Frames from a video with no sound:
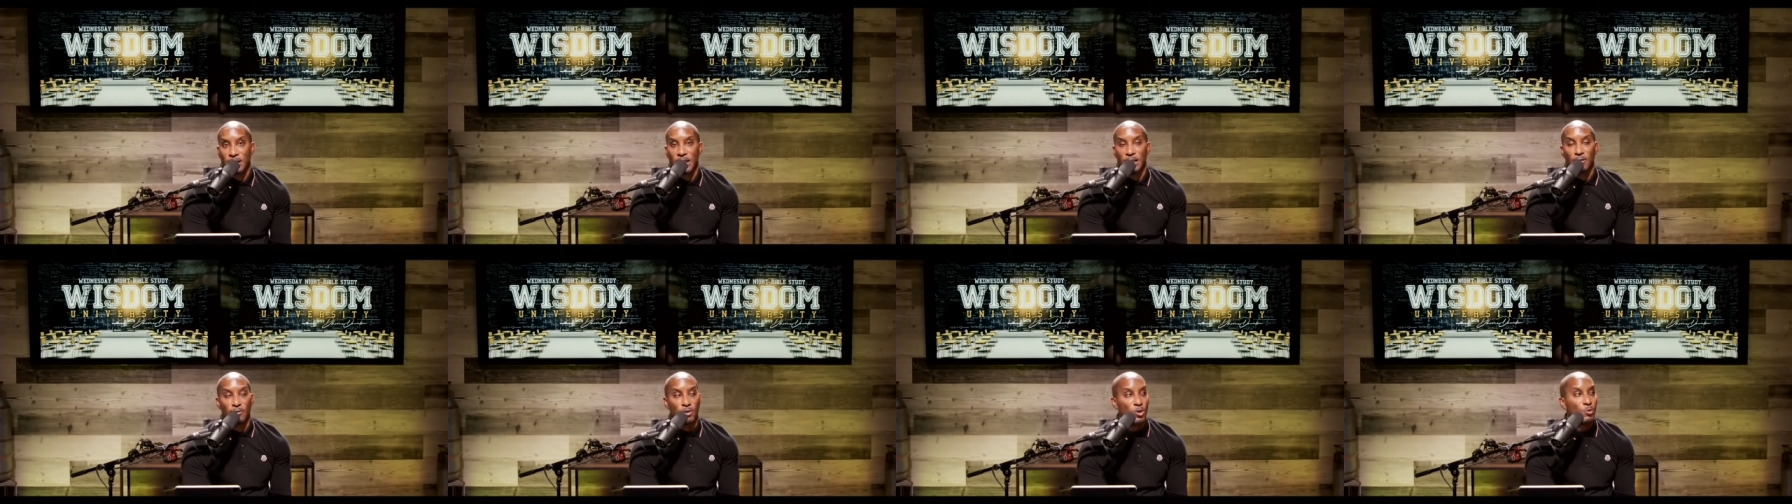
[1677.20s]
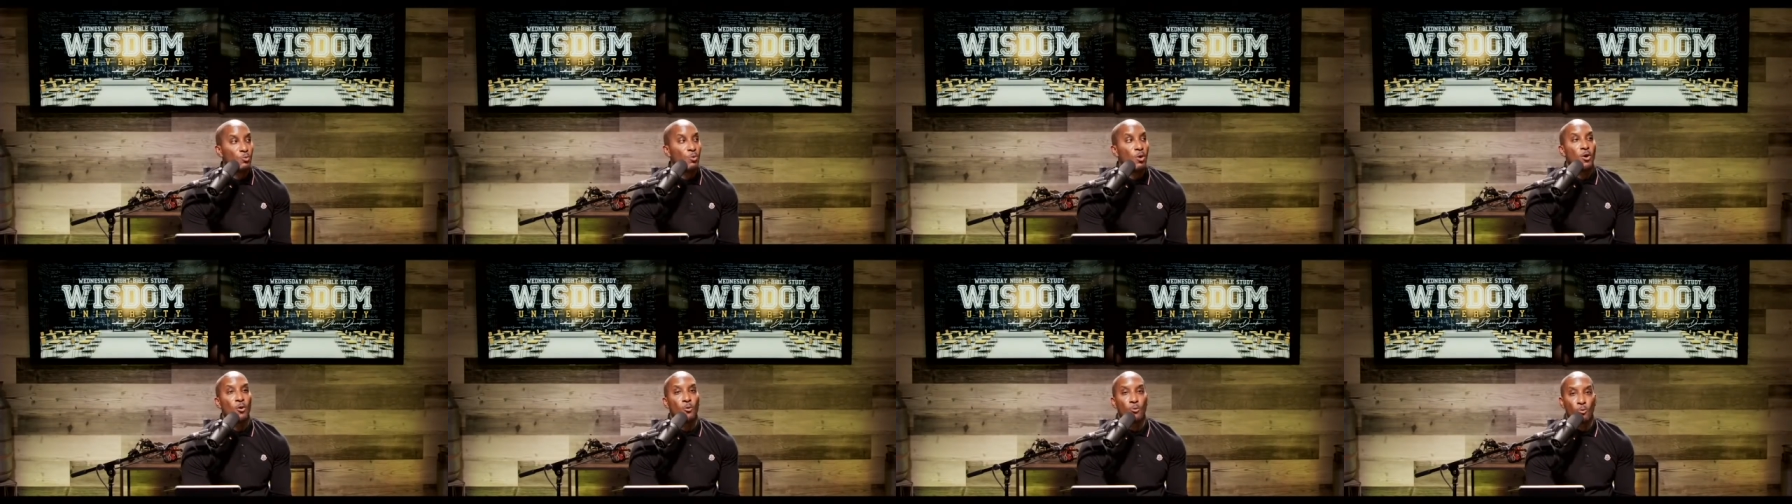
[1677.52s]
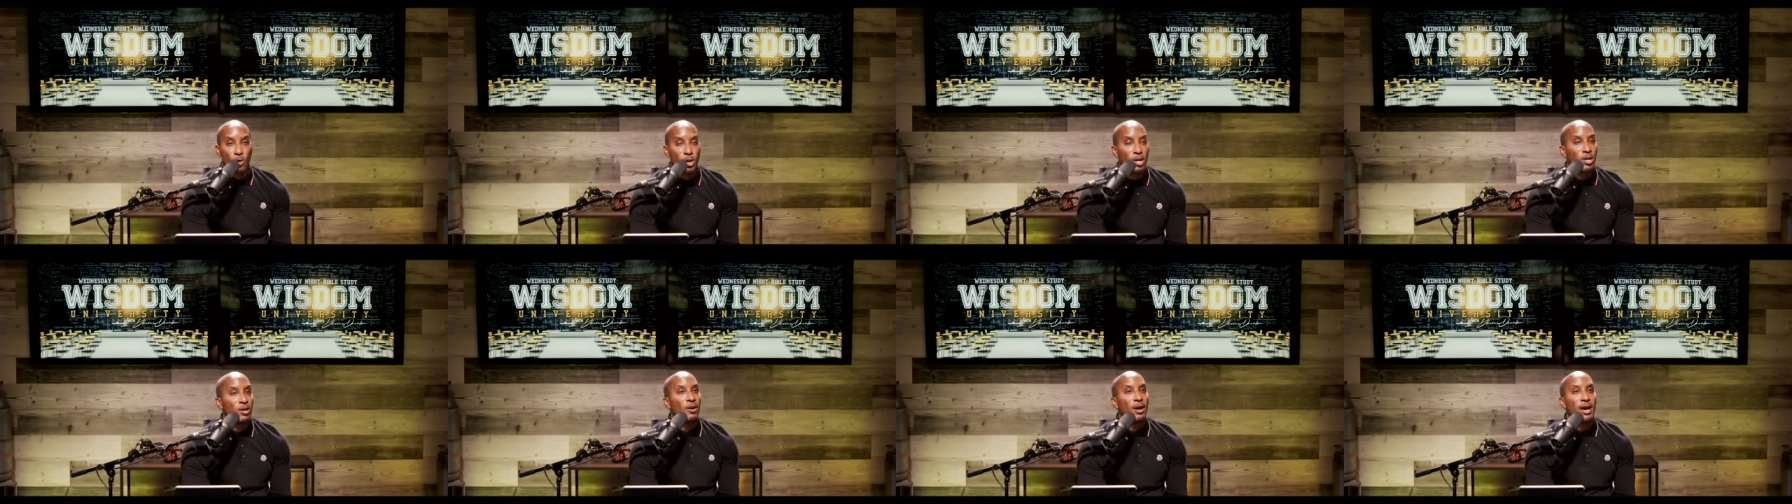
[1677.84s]
If you
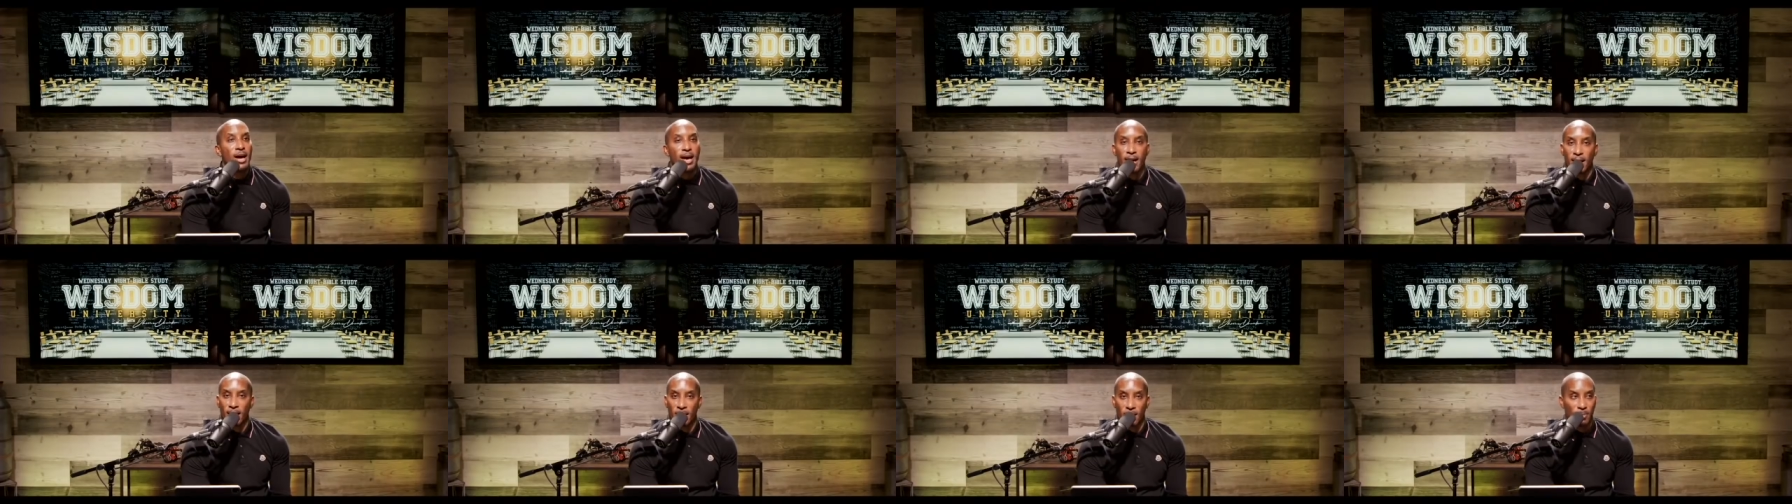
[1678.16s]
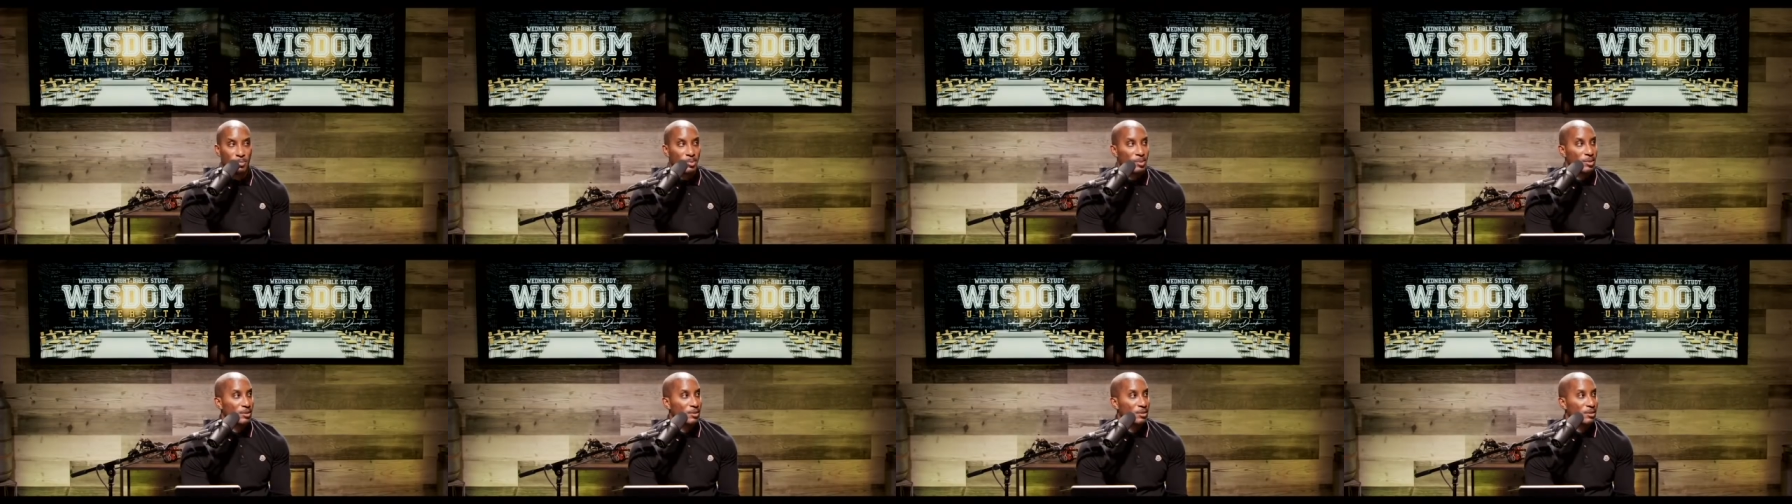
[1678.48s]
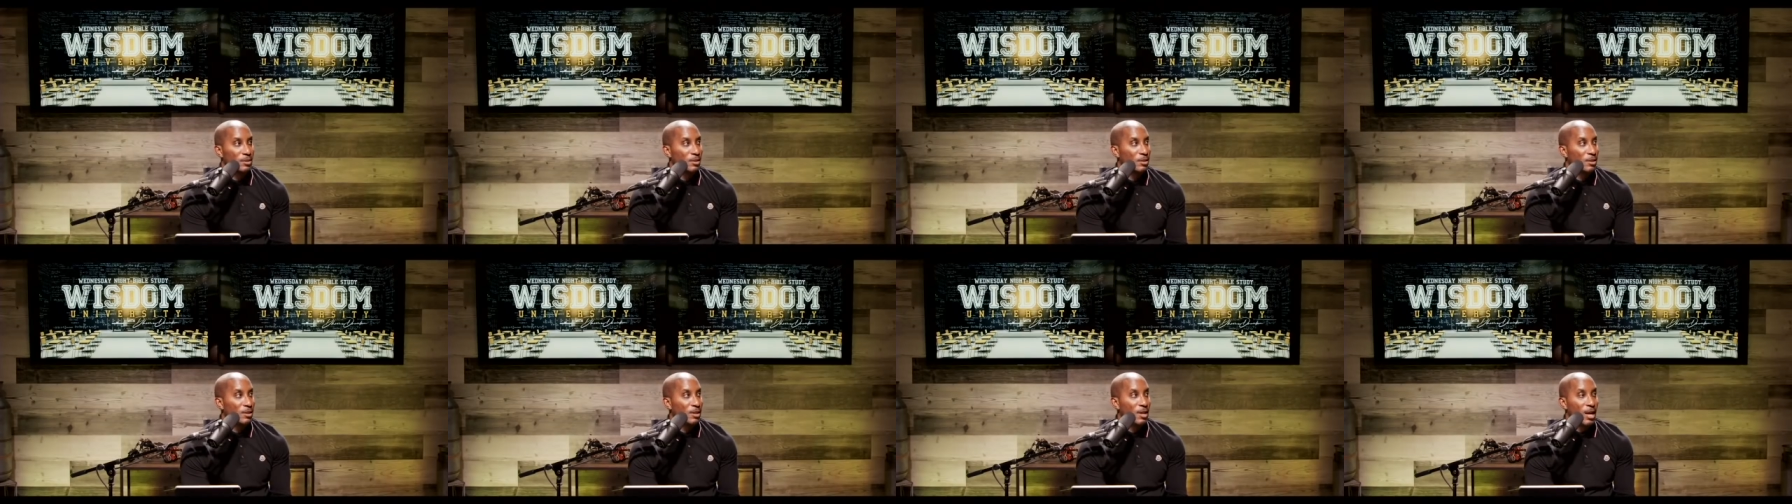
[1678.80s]
want real help,
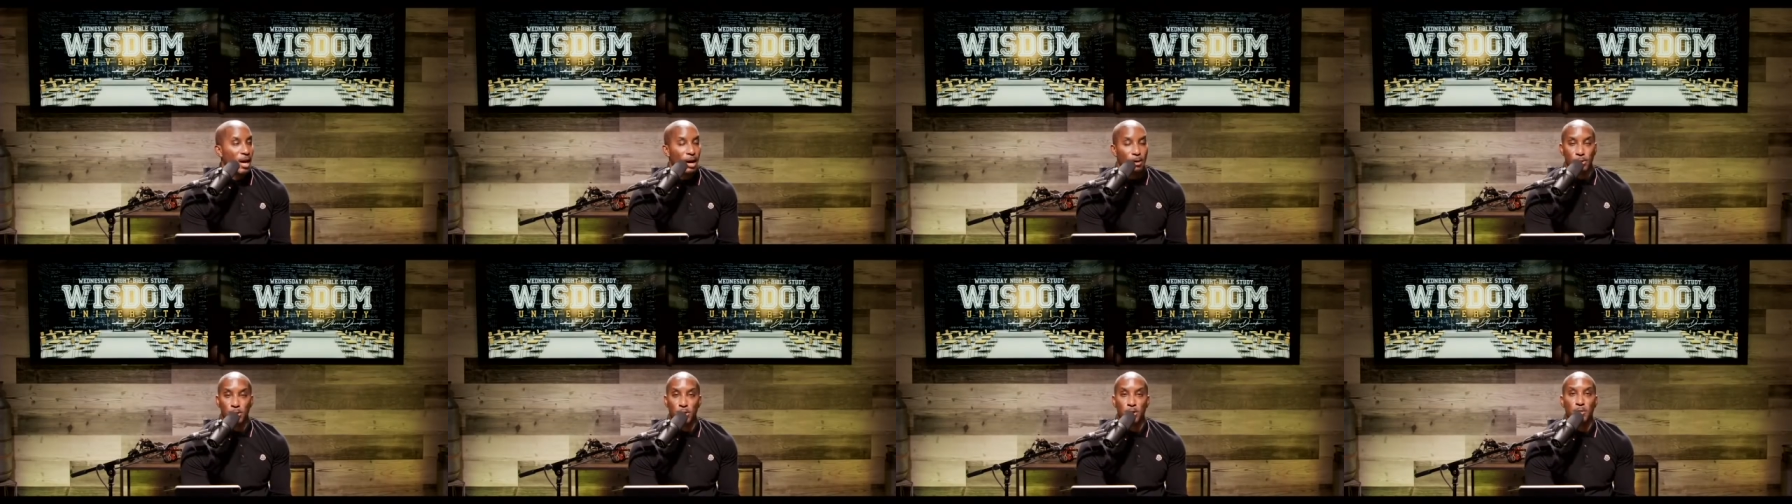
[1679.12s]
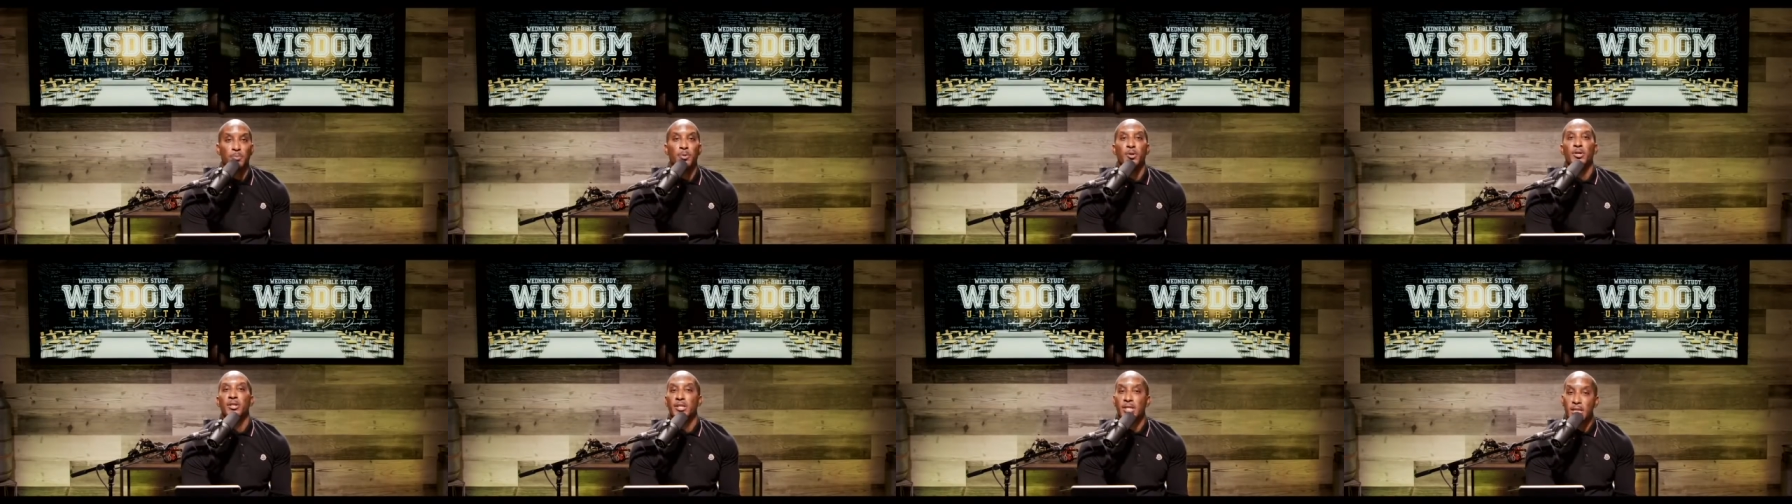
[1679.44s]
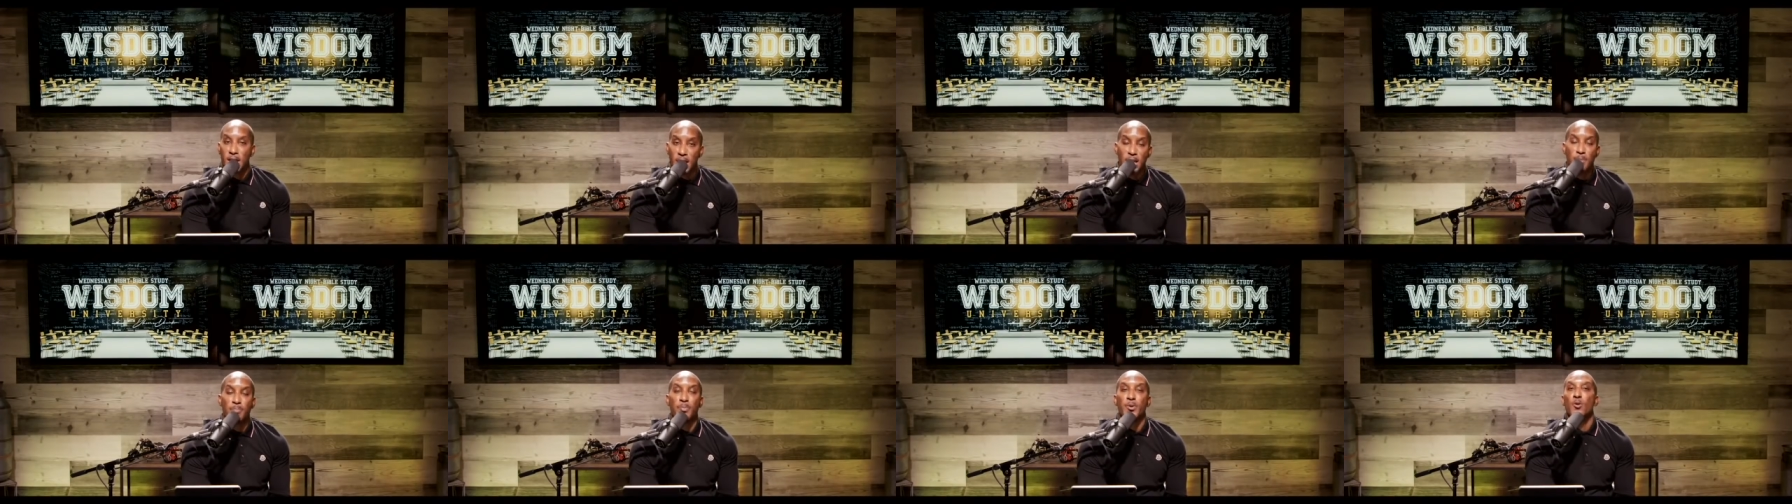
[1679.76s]
I want you to put
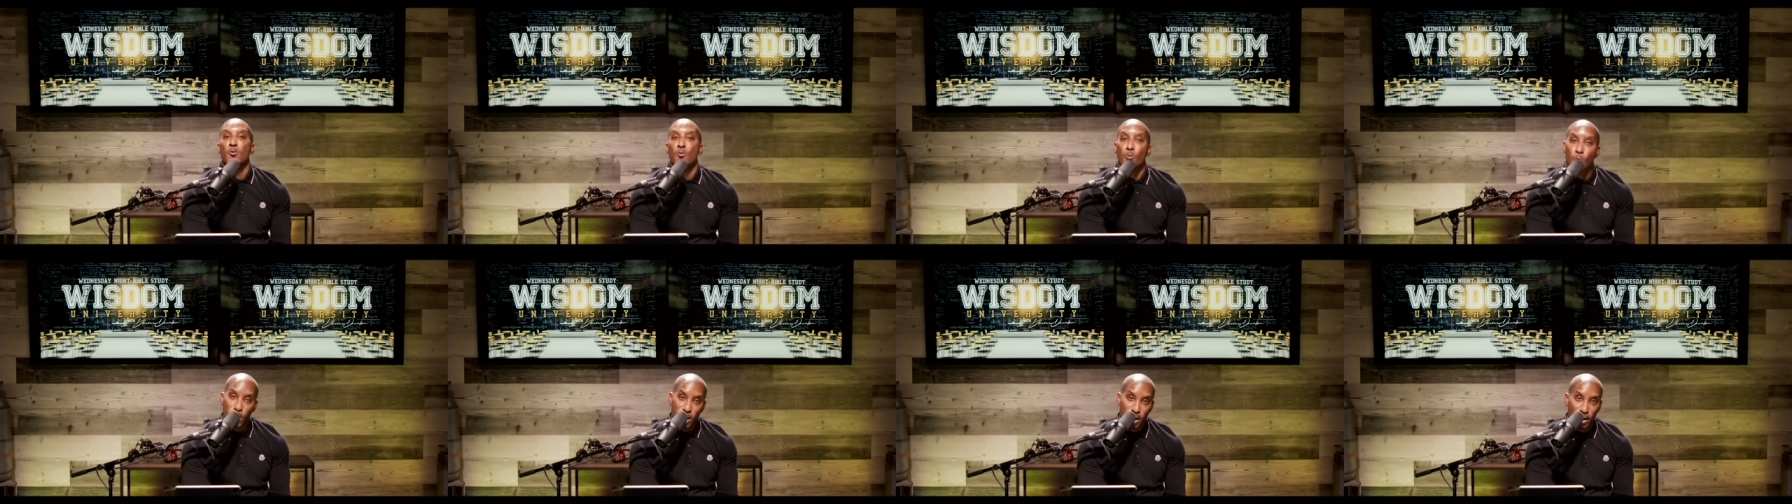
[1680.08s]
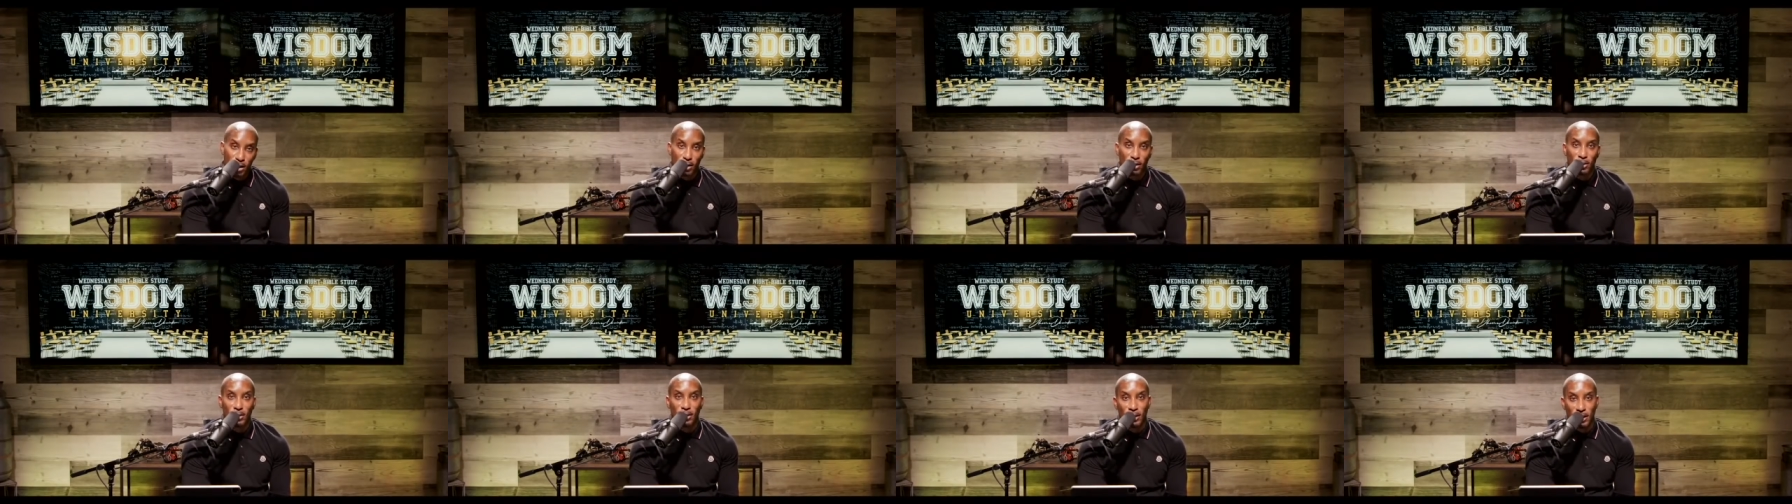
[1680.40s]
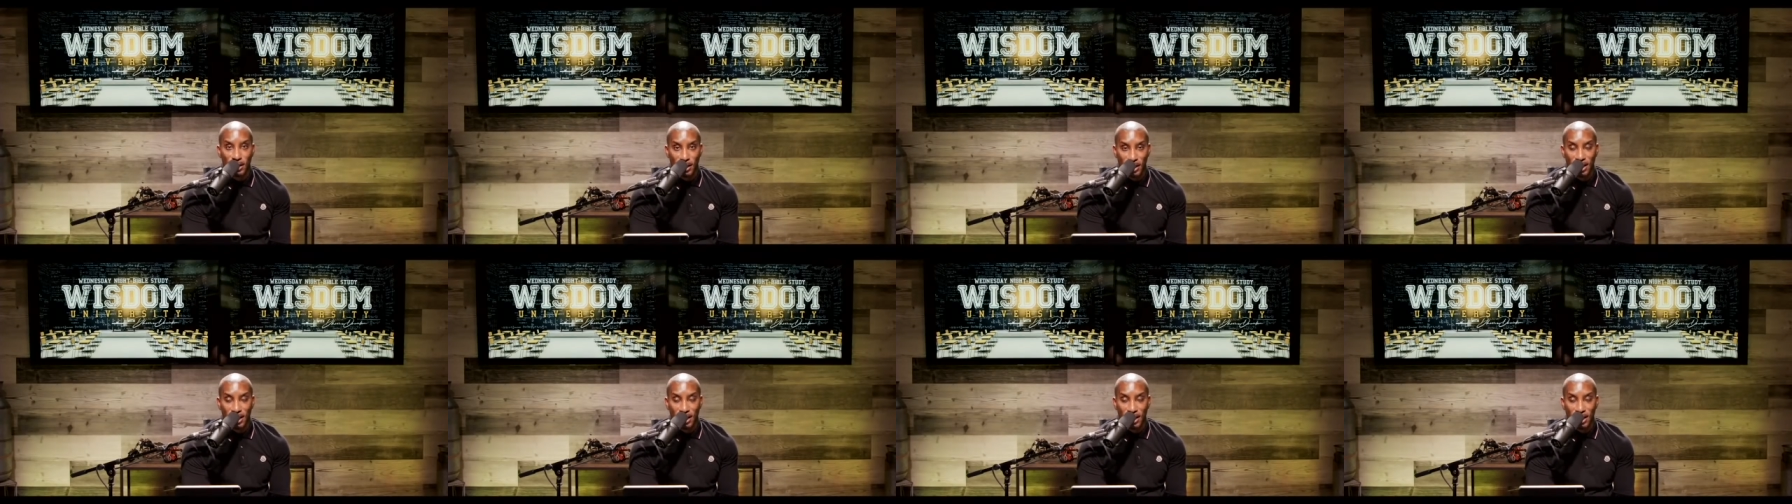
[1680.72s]
keep it real